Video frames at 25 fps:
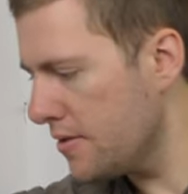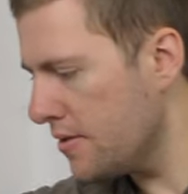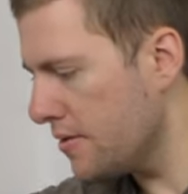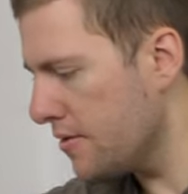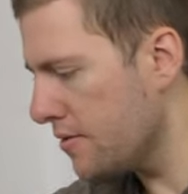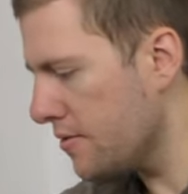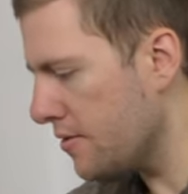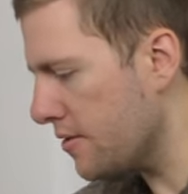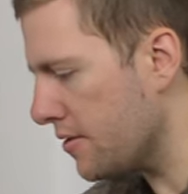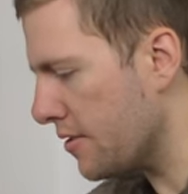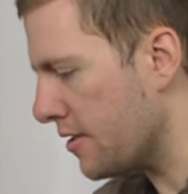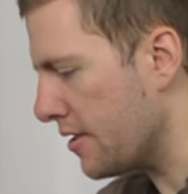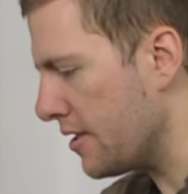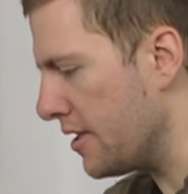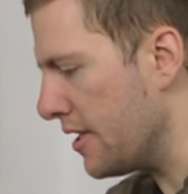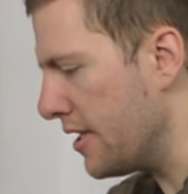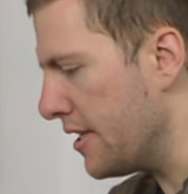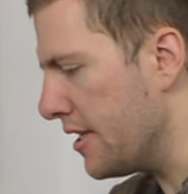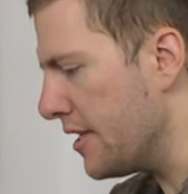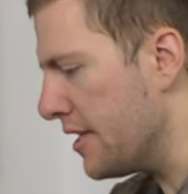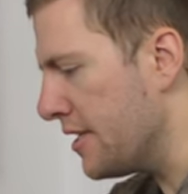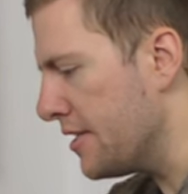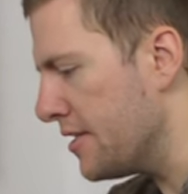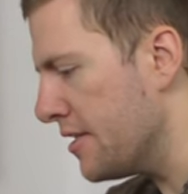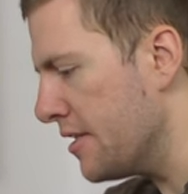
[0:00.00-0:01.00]
Should clear
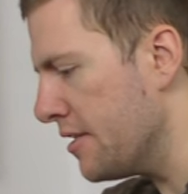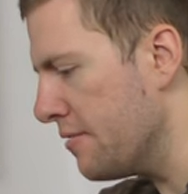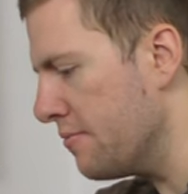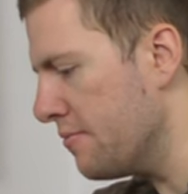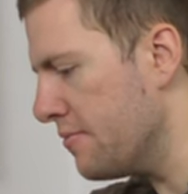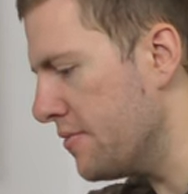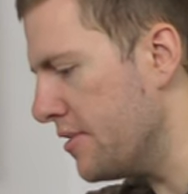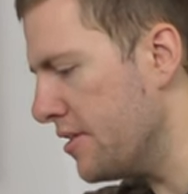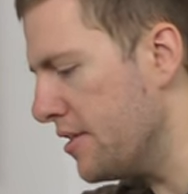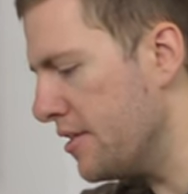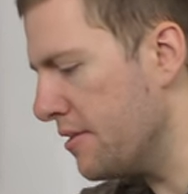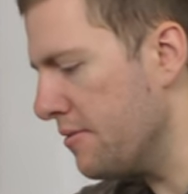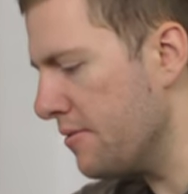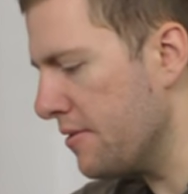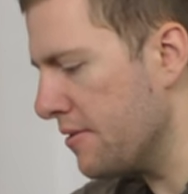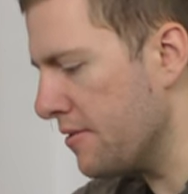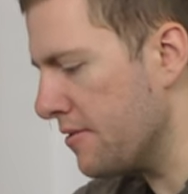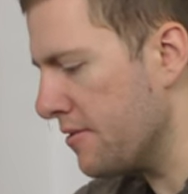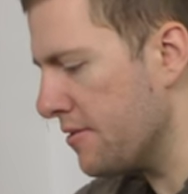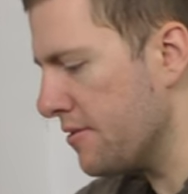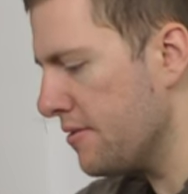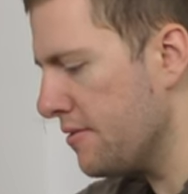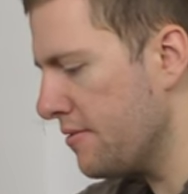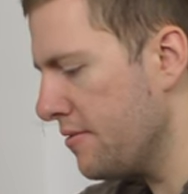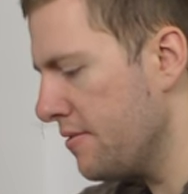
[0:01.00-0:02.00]
these up really, but I'll
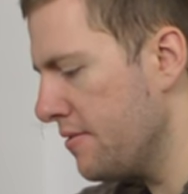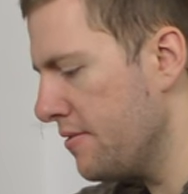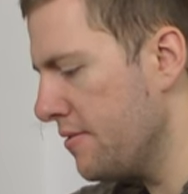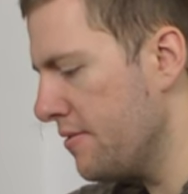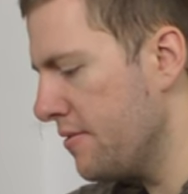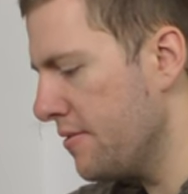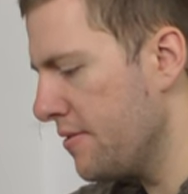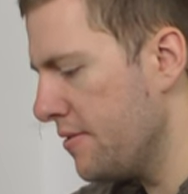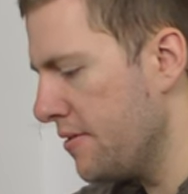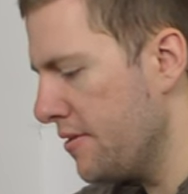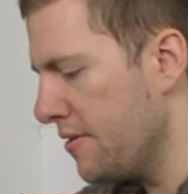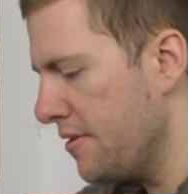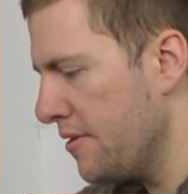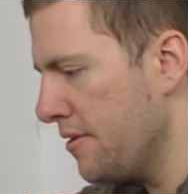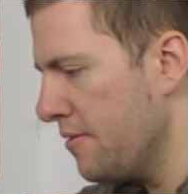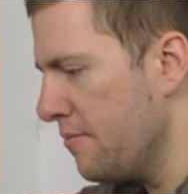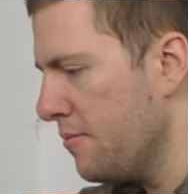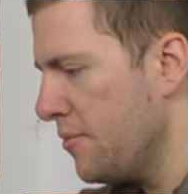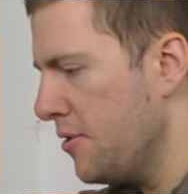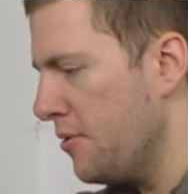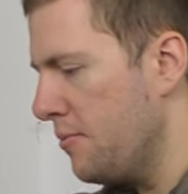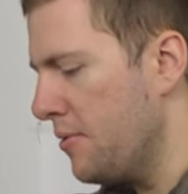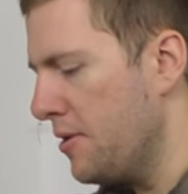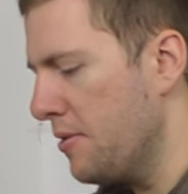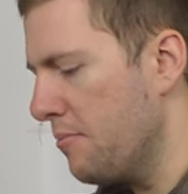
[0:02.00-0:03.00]
just
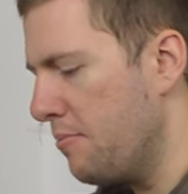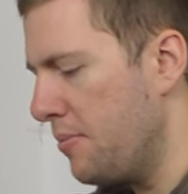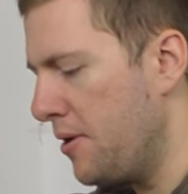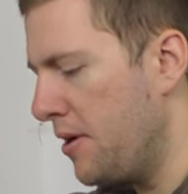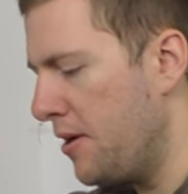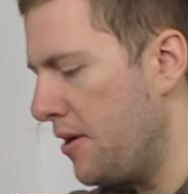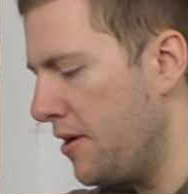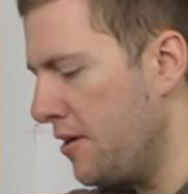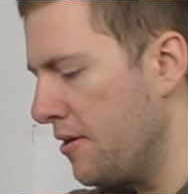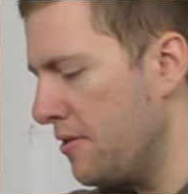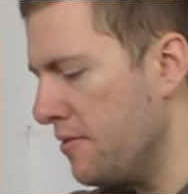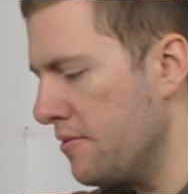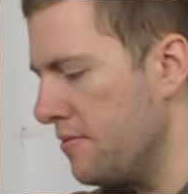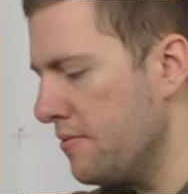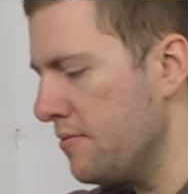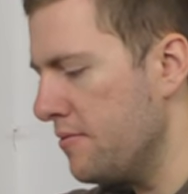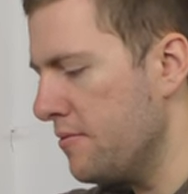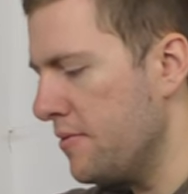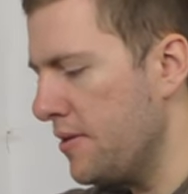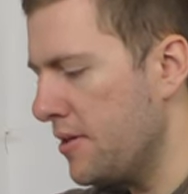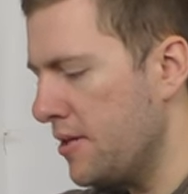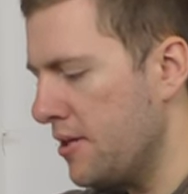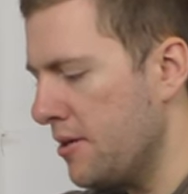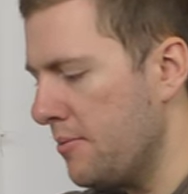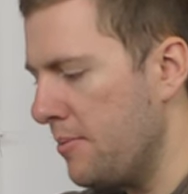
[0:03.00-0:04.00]
put them in a pile,
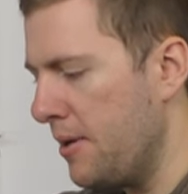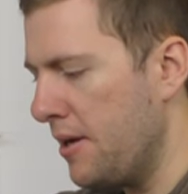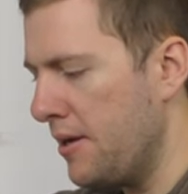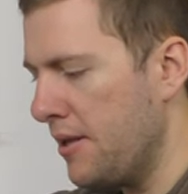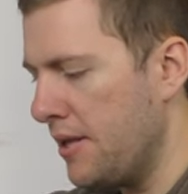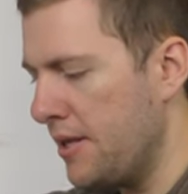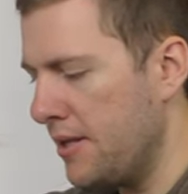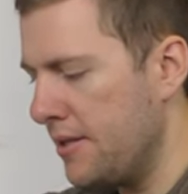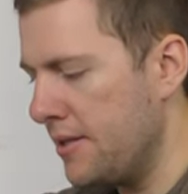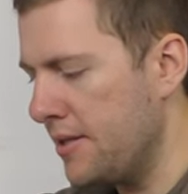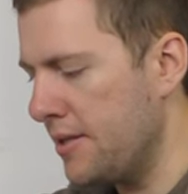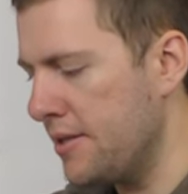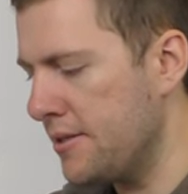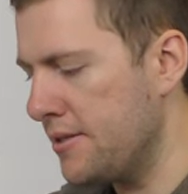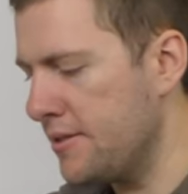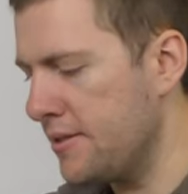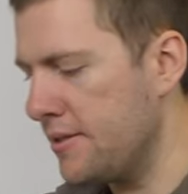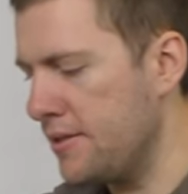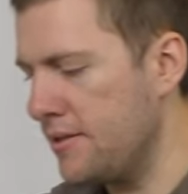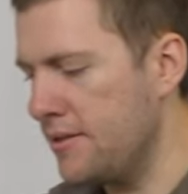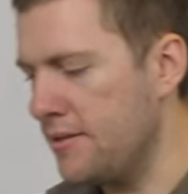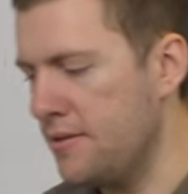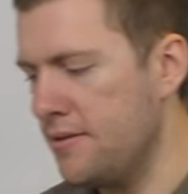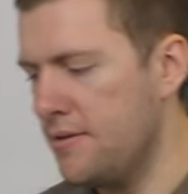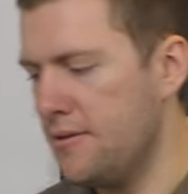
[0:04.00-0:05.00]
worry about that
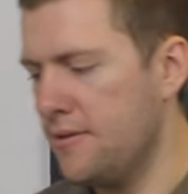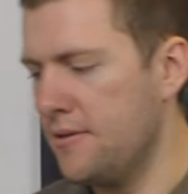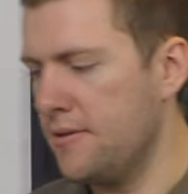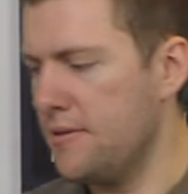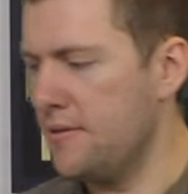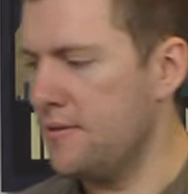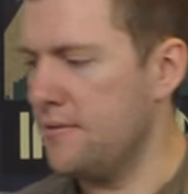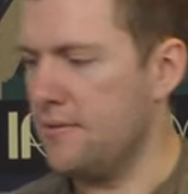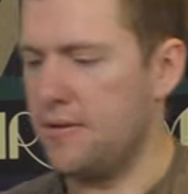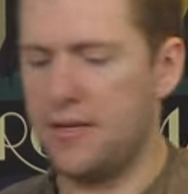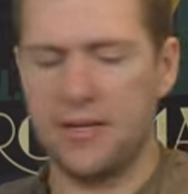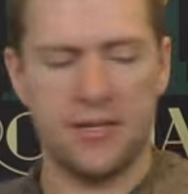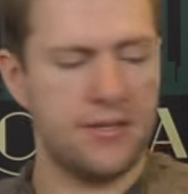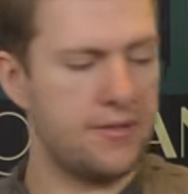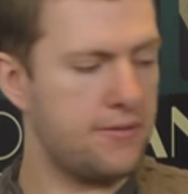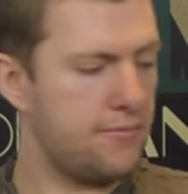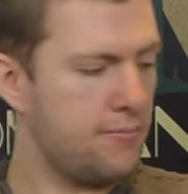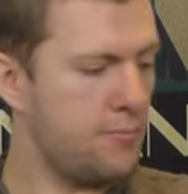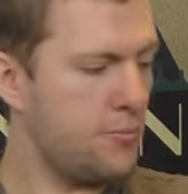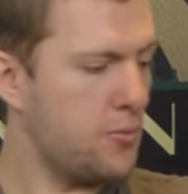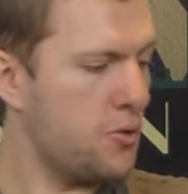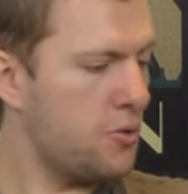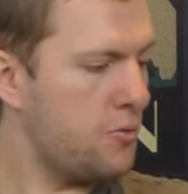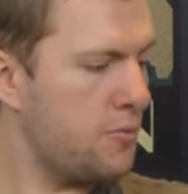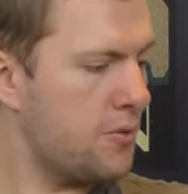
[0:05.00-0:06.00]
later. That's
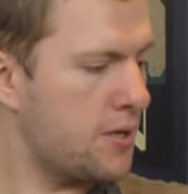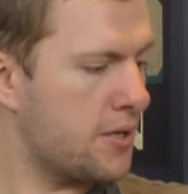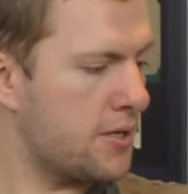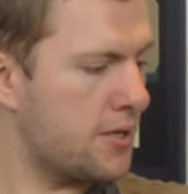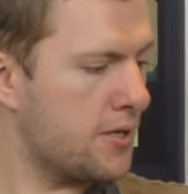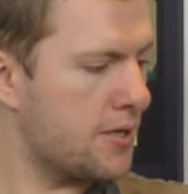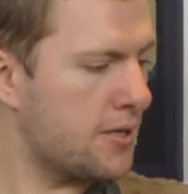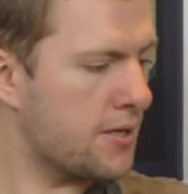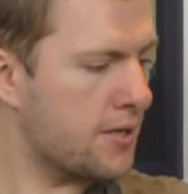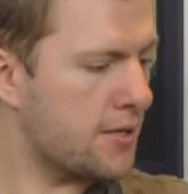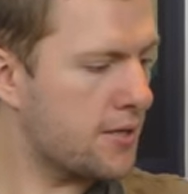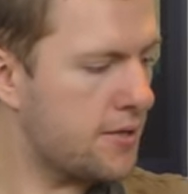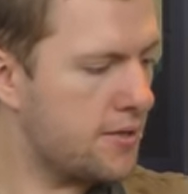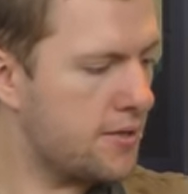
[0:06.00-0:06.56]
more worrying.